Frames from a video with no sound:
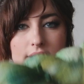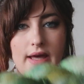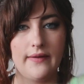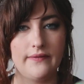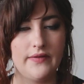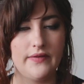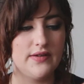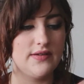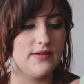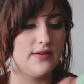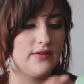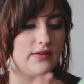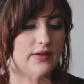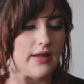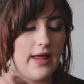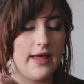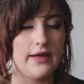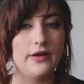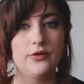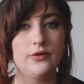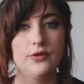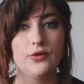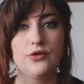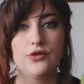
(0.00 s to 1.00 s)
yeah, this is
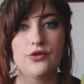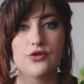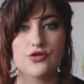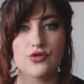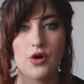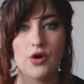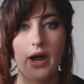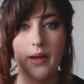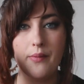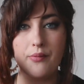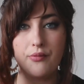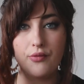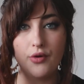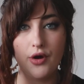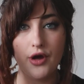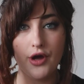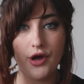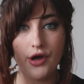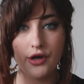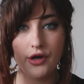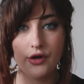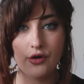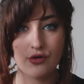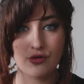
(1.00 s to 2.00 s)
like good stripe
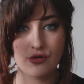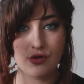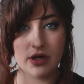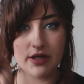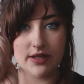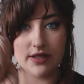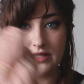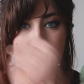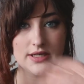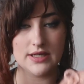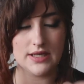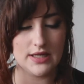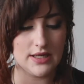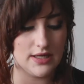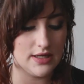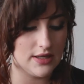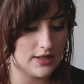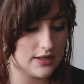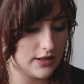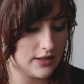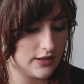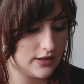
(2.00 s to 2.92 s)
work quality